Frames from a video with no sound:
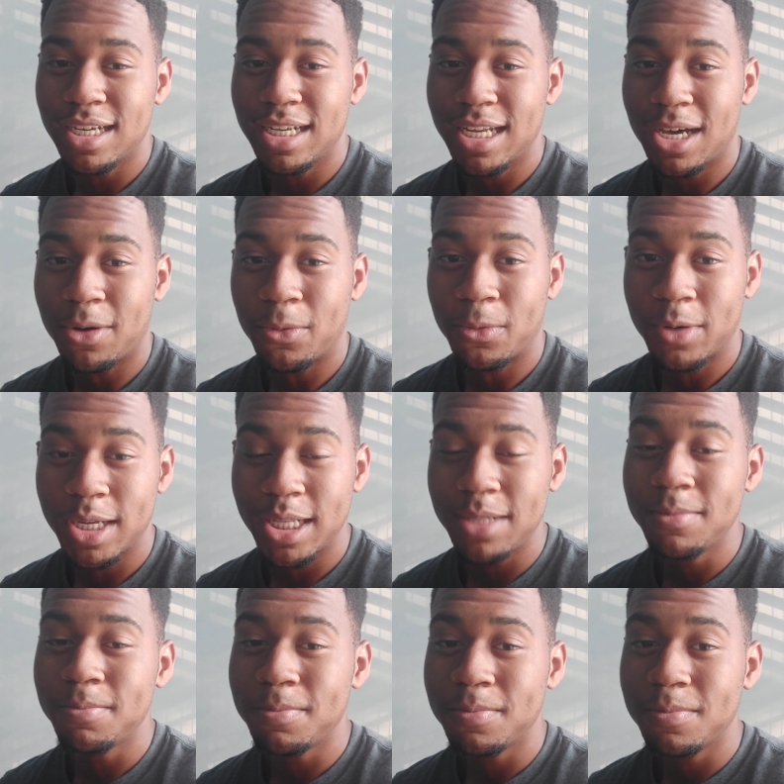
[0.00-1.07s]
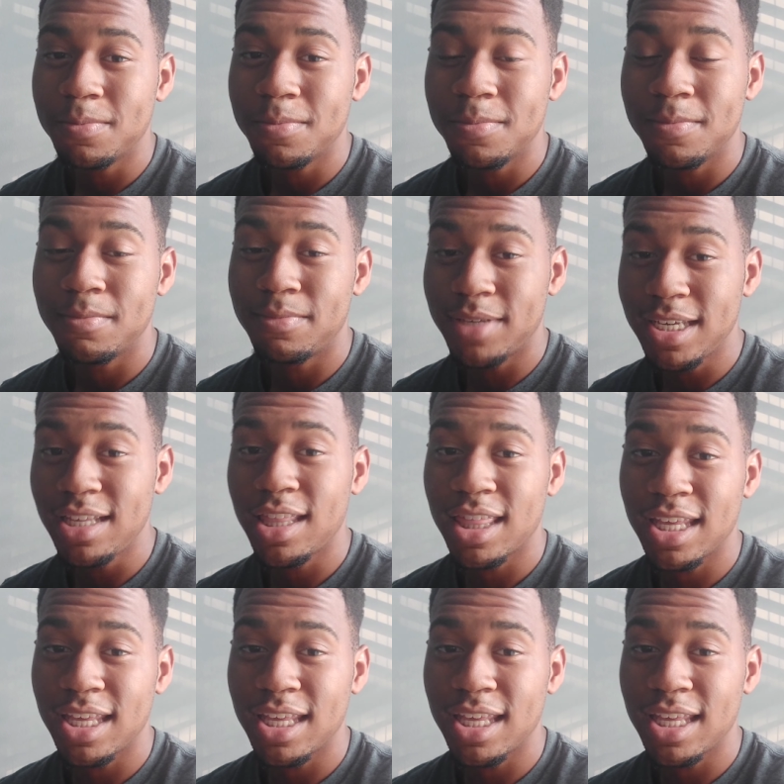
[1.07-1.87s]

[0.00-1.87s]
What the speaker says: Now, one big